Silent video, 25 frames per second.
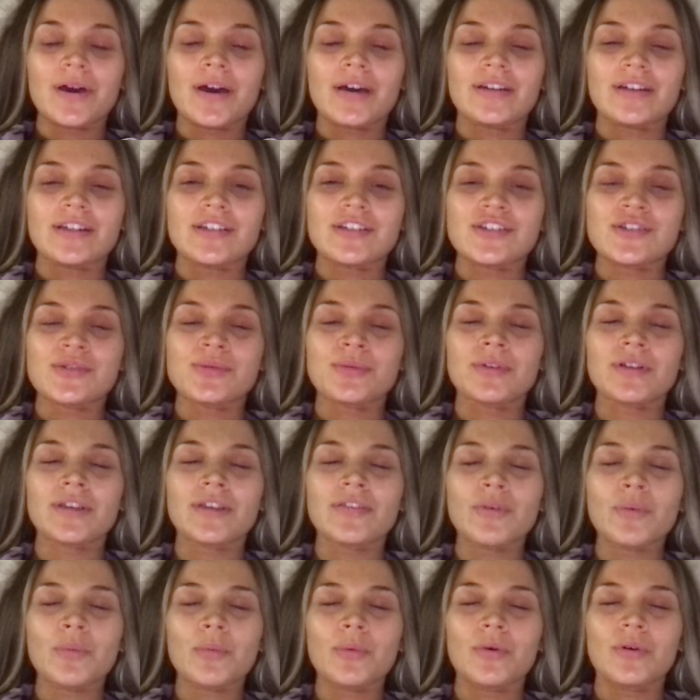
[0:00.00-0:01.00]
And I just want to give
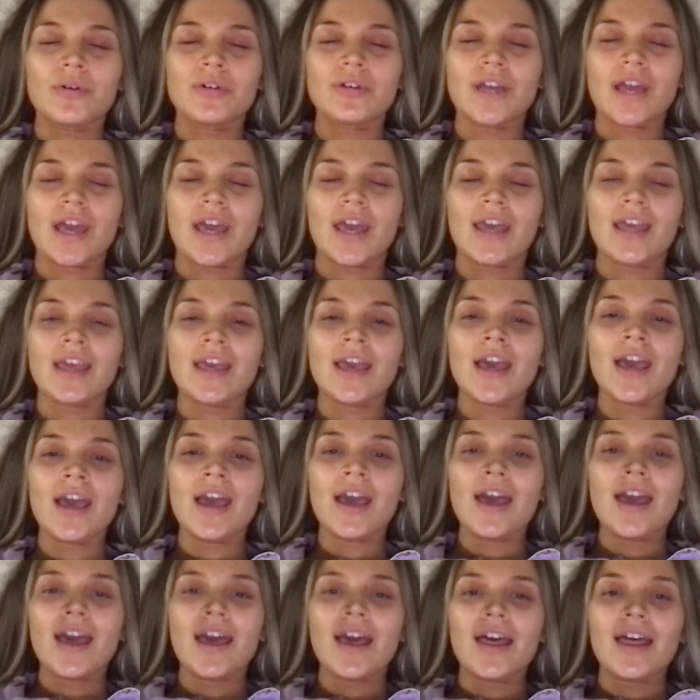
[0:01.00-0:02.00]
a warning
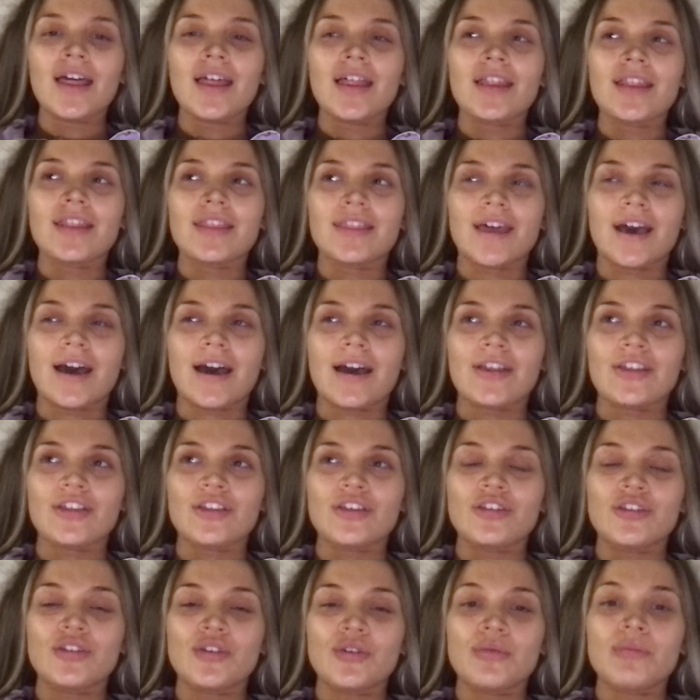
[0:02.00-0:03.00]
that
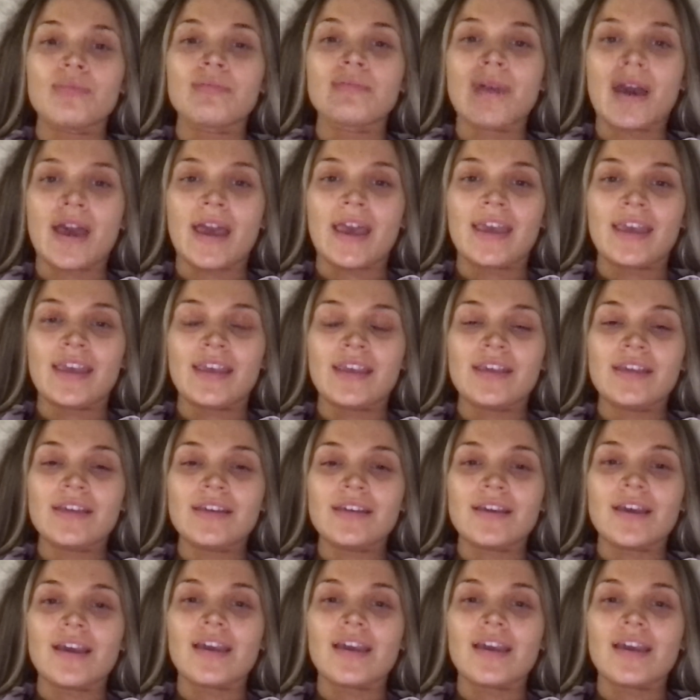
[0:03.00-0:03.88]
you may